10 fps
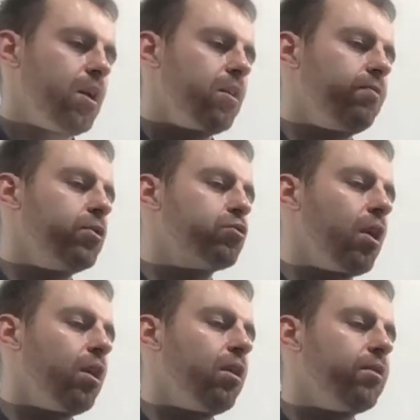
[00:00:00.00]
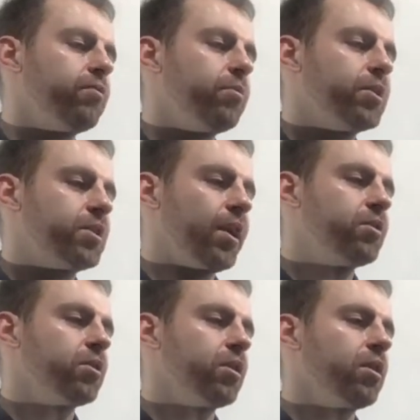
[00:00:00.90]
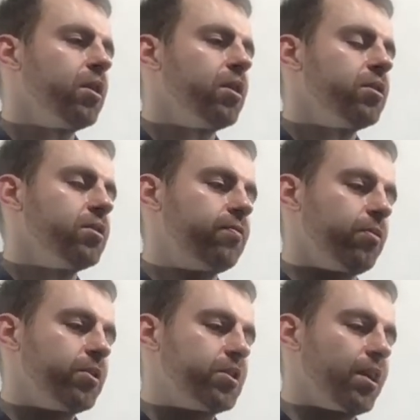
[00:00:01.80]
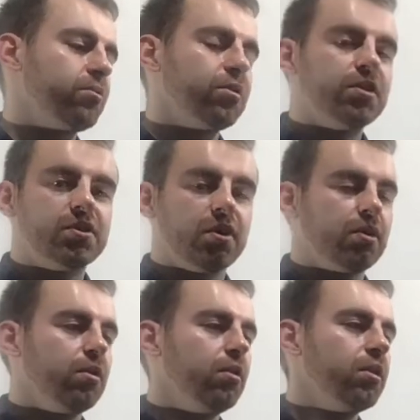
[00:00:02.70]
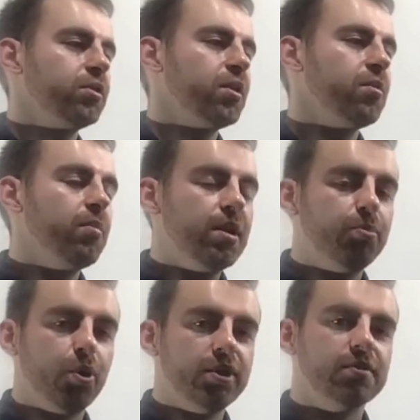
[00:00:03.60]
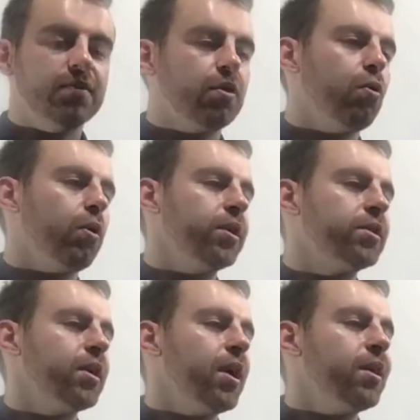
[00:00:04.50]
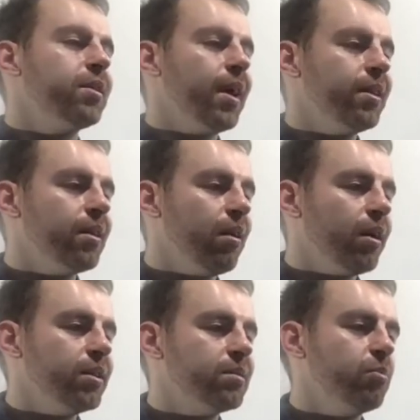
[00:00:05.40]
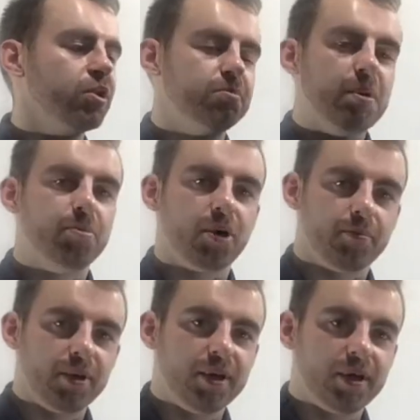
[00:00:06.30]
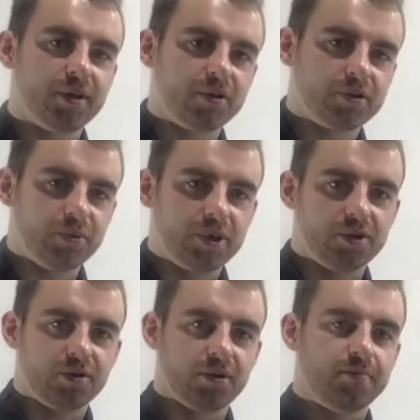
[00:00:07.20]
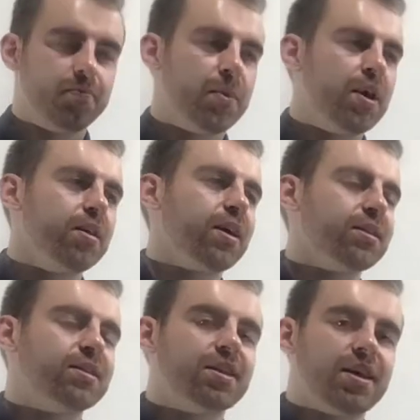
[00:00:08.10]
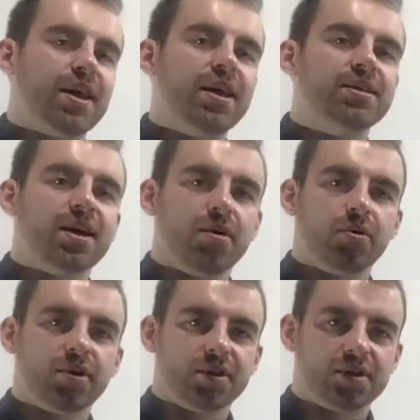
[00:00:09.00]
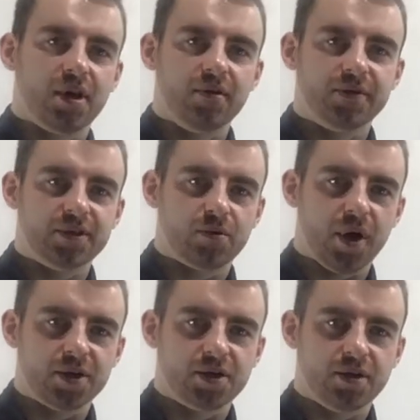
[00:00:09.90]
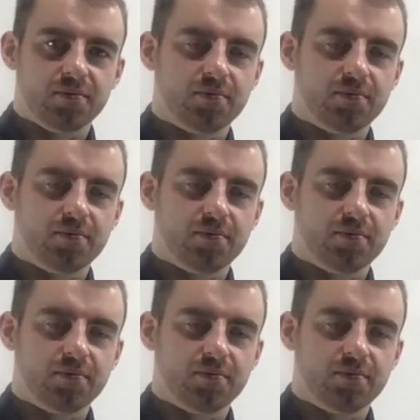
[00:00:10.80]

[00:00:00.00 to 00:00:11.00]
if you draw a line from the center of the circle to the midpoint of the chord, then the lines must be perpendicular to each other. That's the key to how we're going to solve this question.